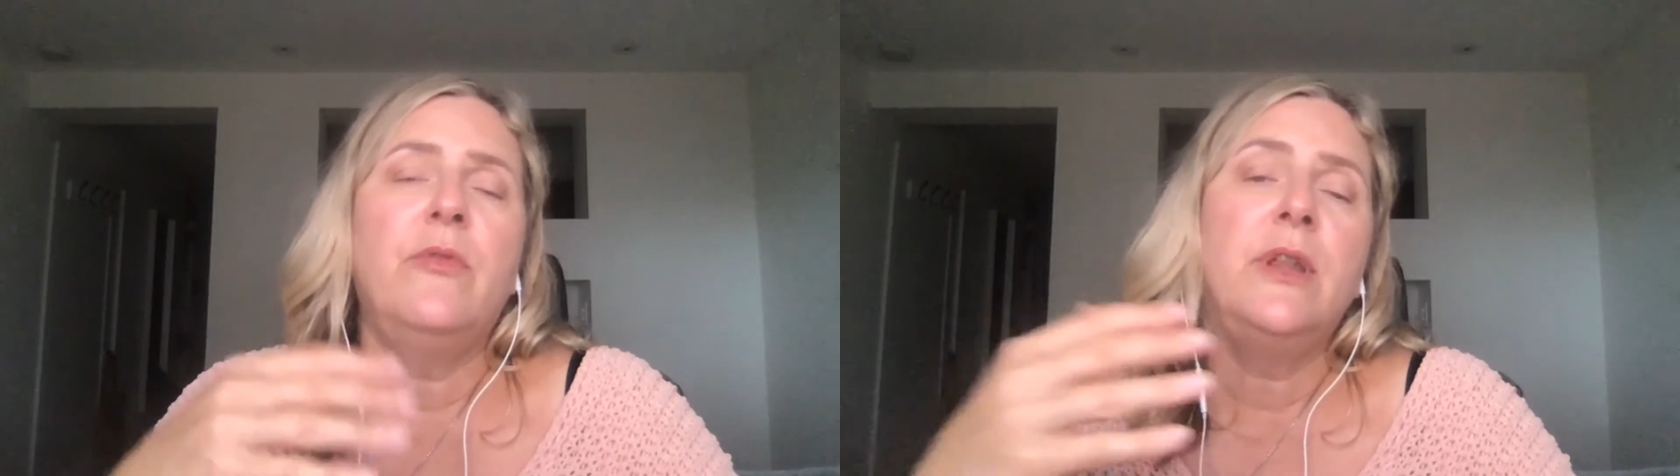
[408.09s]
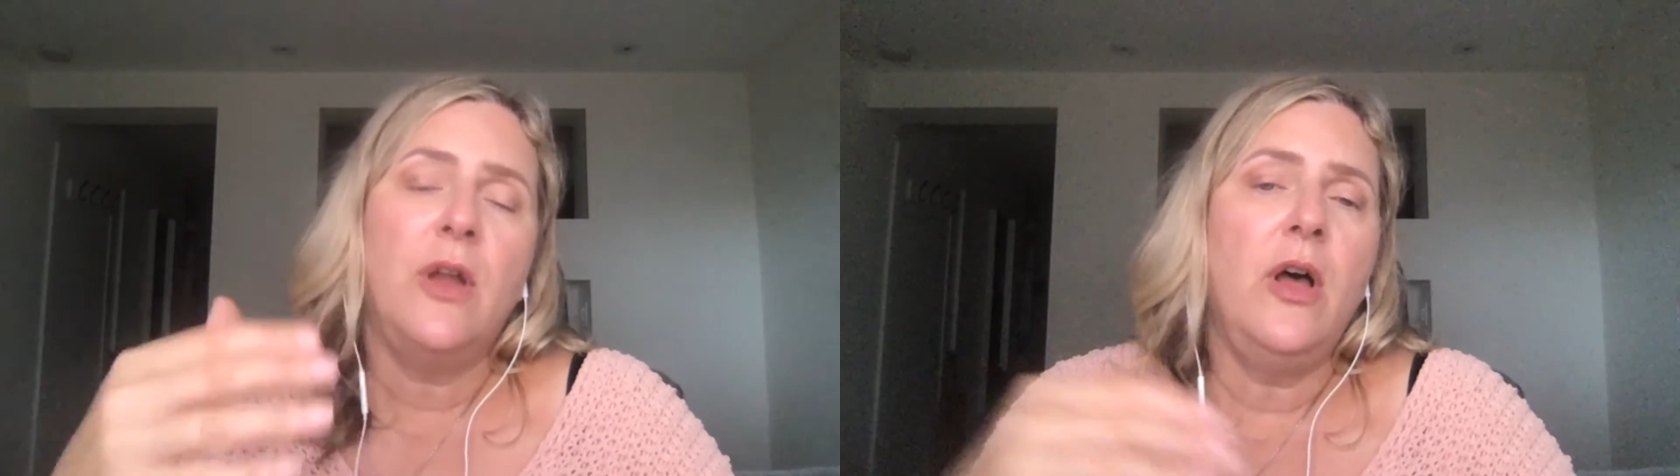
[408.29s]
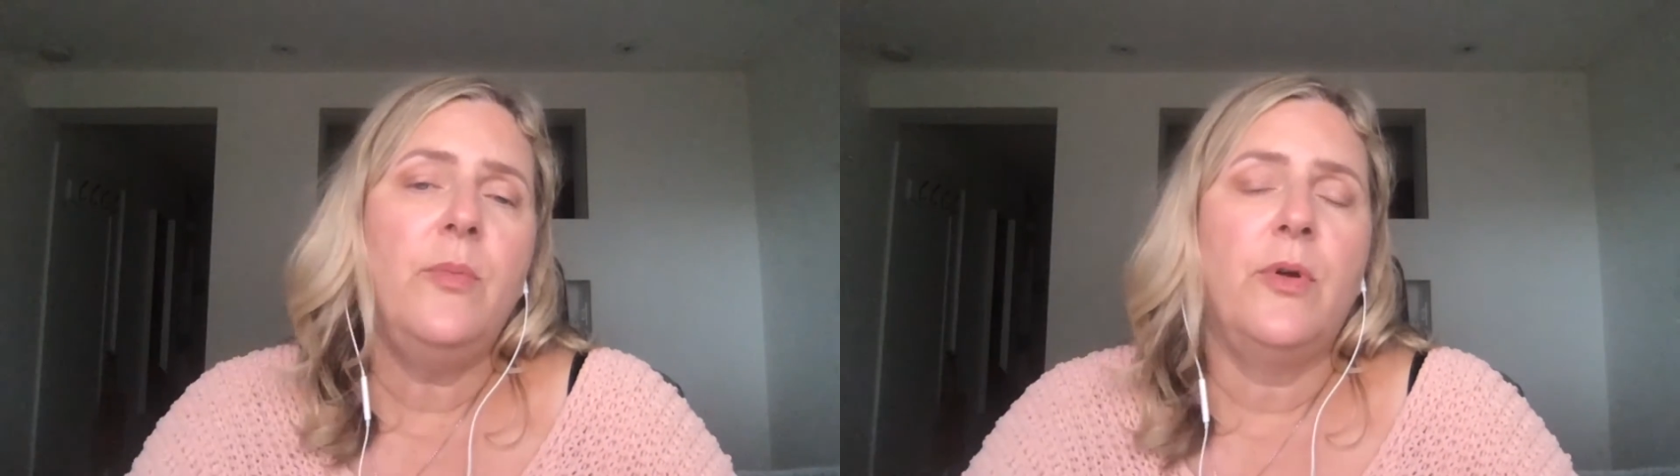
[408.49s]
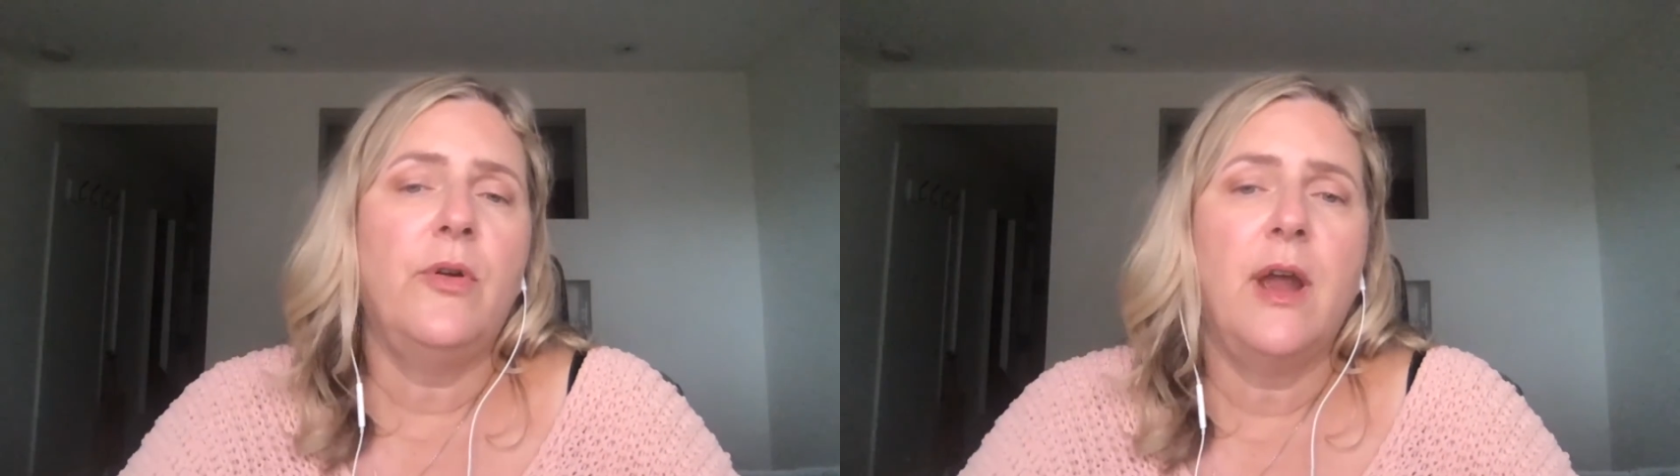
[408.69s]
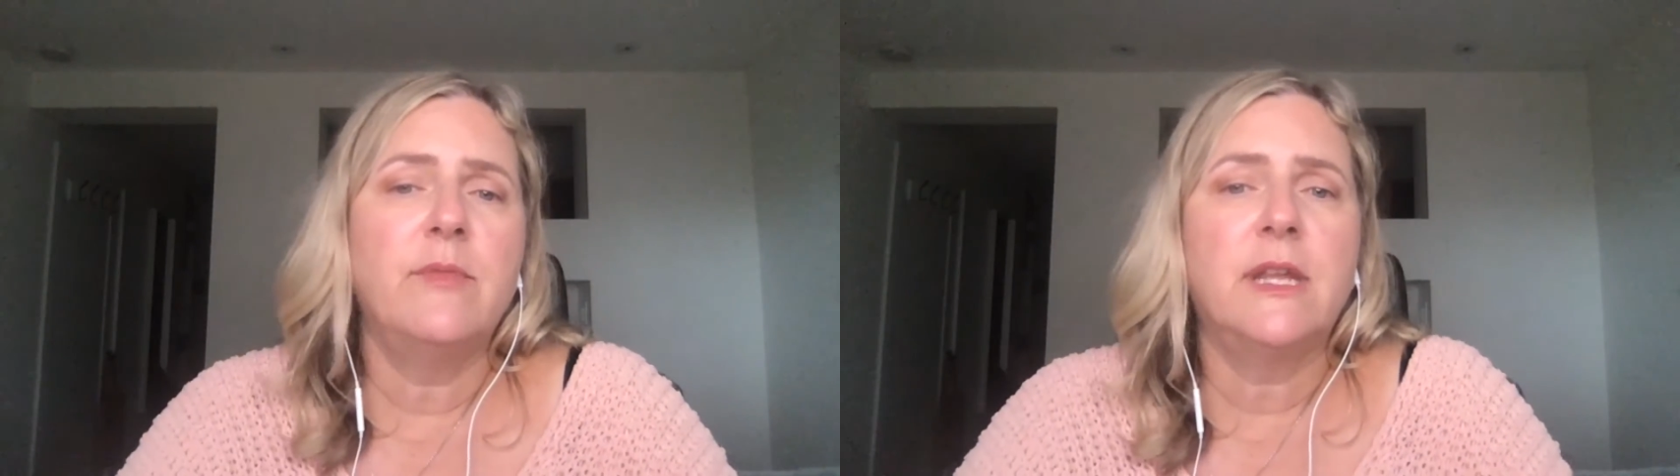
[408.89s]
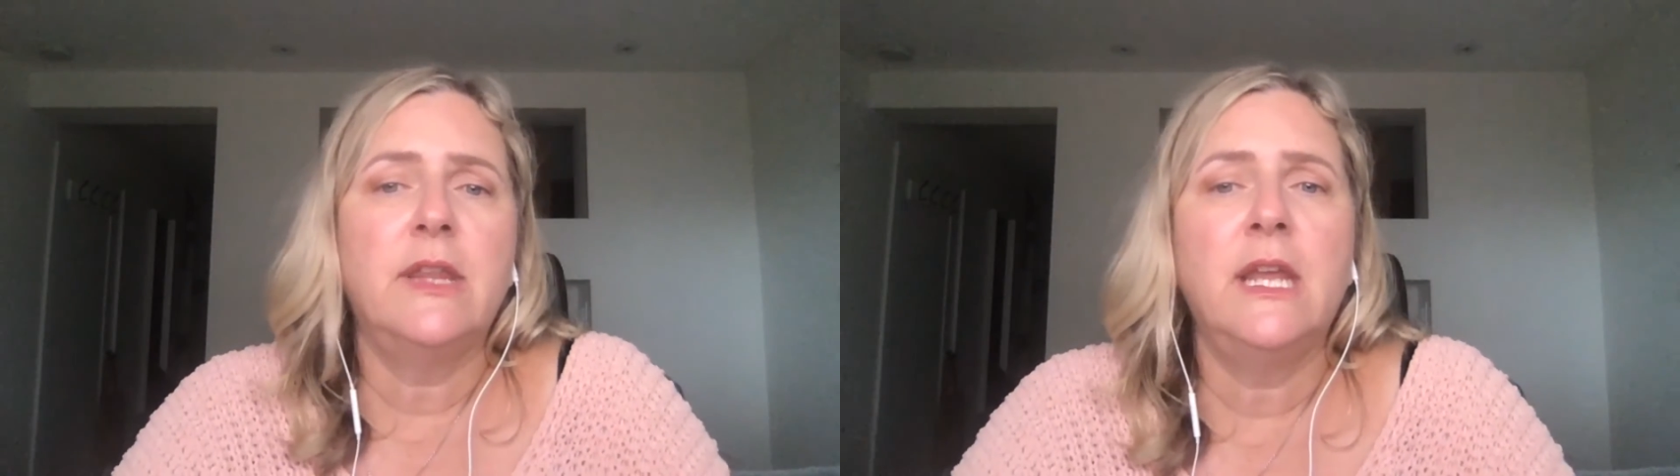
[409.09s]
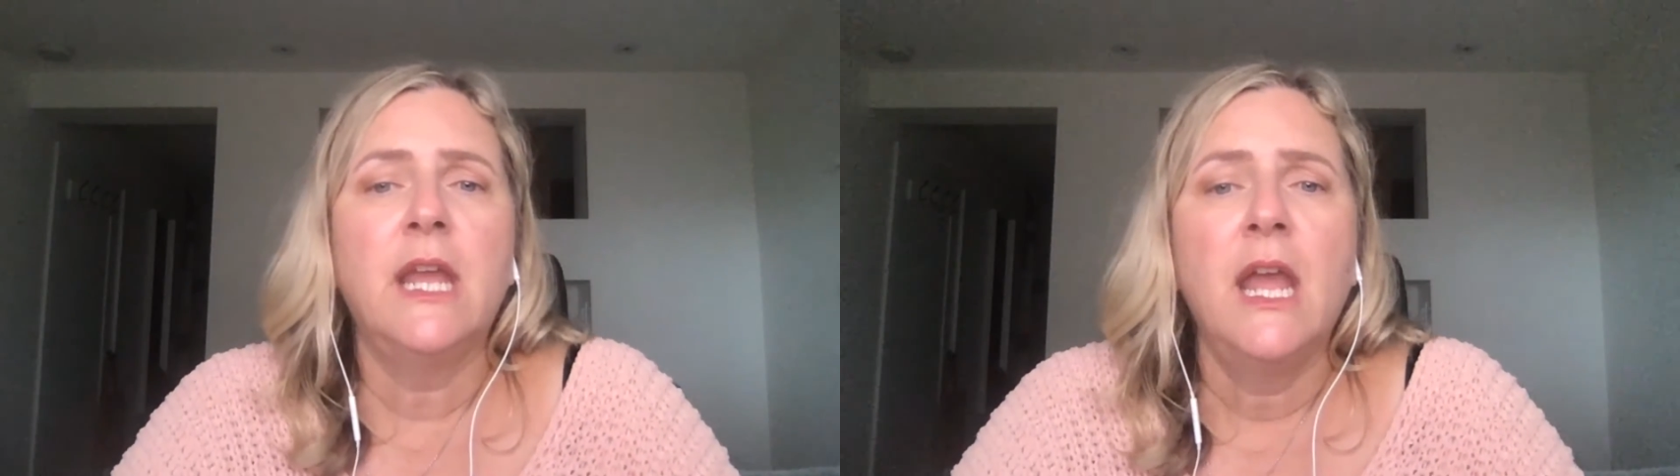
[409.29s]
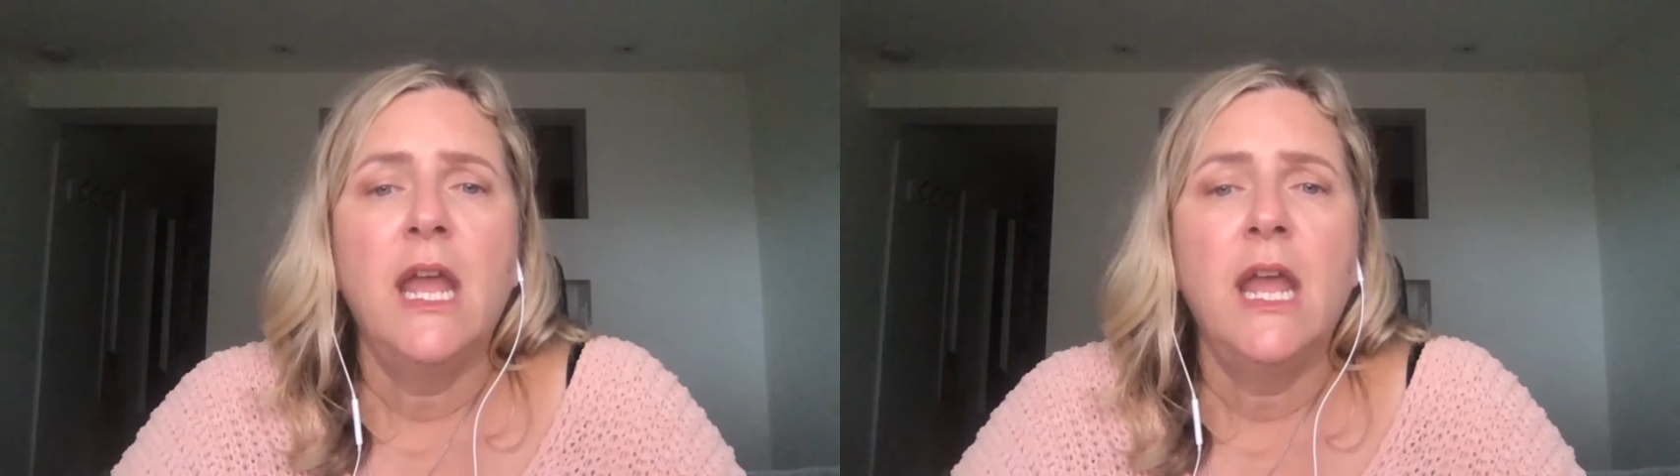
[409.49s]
well, in all programs, I think